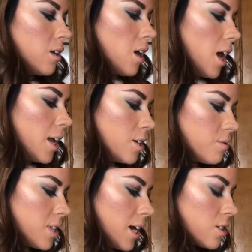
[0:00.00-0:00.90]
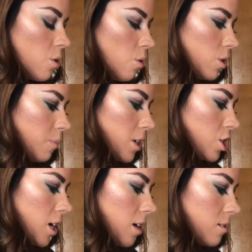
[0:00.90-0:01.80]
And I use that to hold my
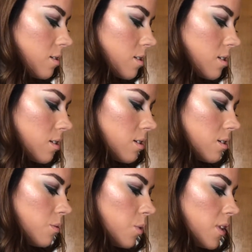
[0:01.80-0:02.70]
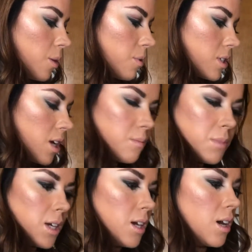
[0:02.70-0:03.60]
shells when they were done
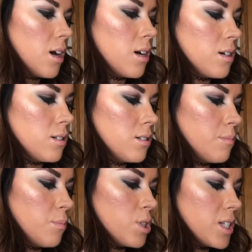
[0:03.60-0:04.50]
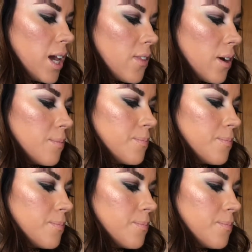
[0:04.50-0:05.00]
being put together.